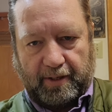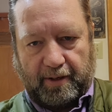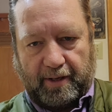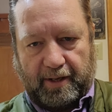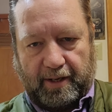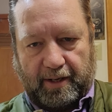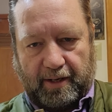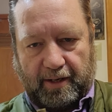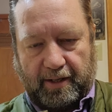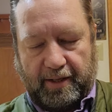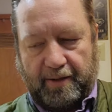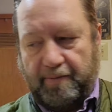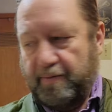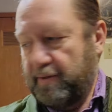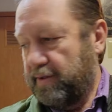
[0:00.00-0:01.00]

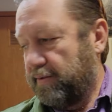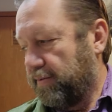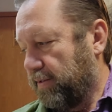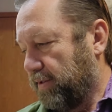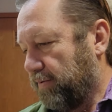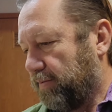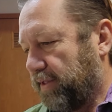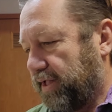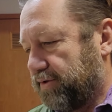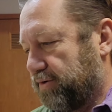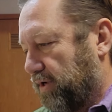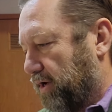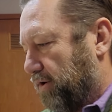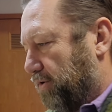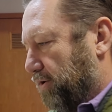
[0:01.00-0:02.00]
golly, that's
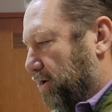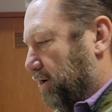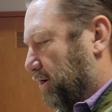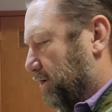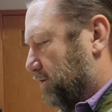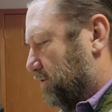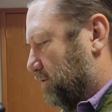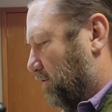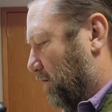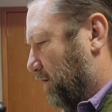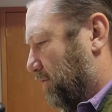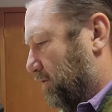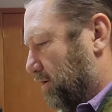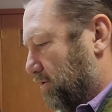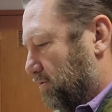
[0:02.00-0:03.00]
not good. Let's
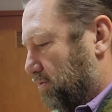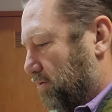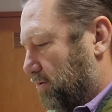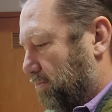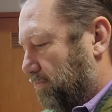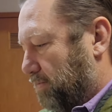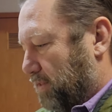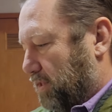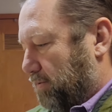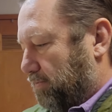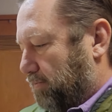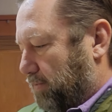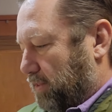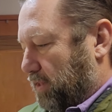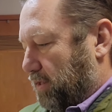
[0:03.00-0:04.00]
try this.
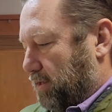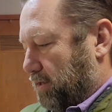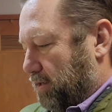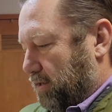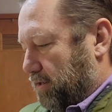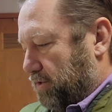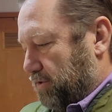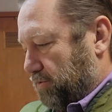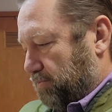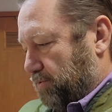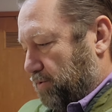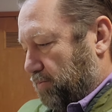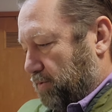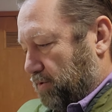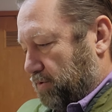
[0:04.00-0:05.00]
Let's just
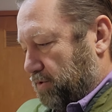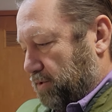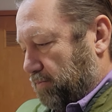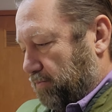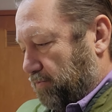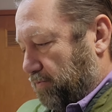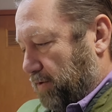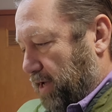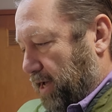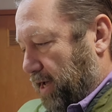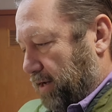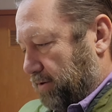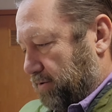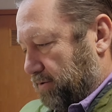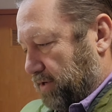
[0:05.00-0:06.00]
put them on something
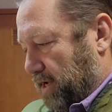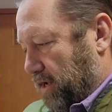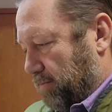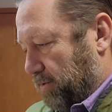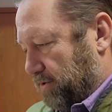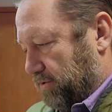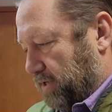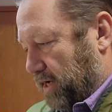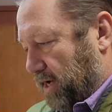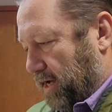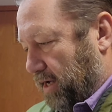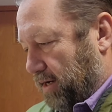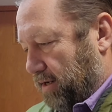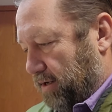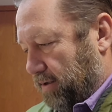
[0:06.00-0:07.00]
flat, side by
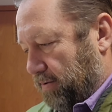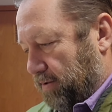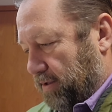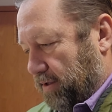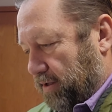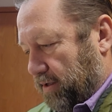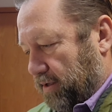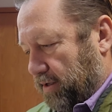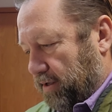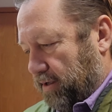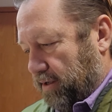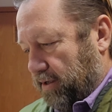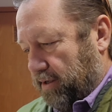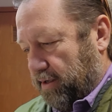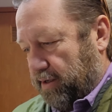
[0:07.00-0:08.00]
side,
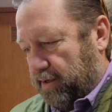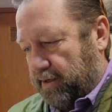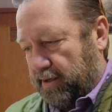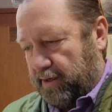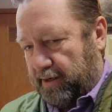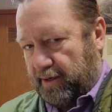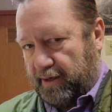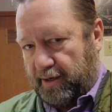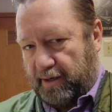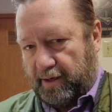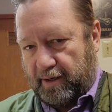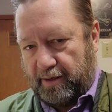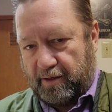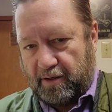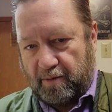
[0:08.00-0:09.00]

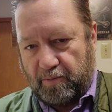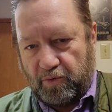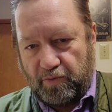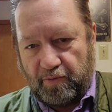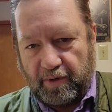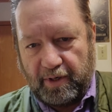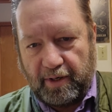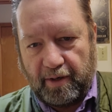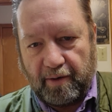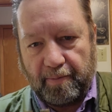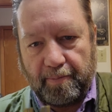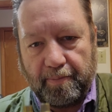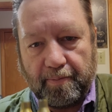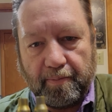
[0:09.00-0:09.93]
and come over here.